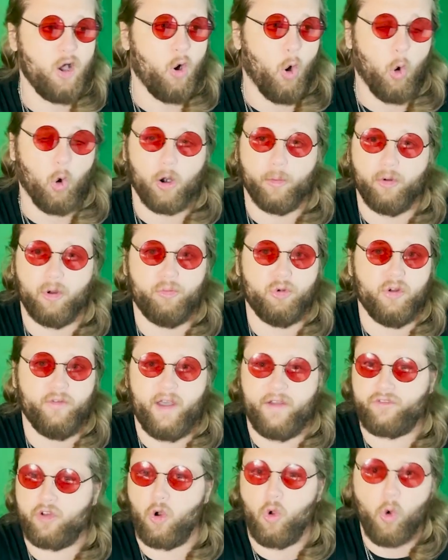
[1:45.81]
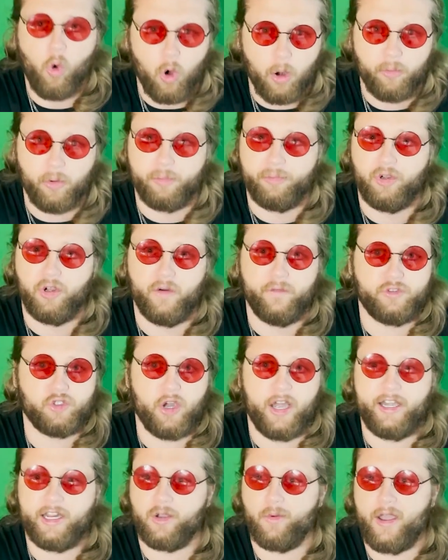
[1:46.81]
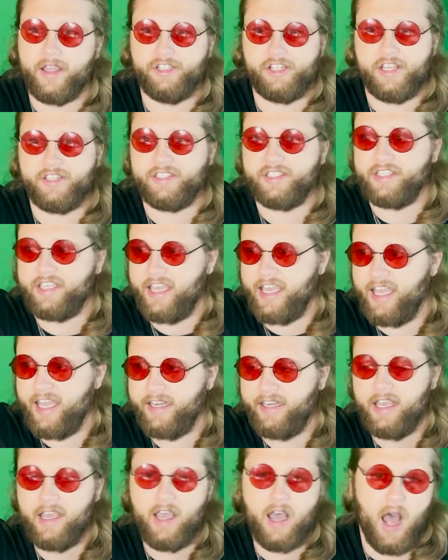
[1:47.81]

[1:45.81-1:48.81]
Horrible move after horrible move. Trading away Jason Kidd.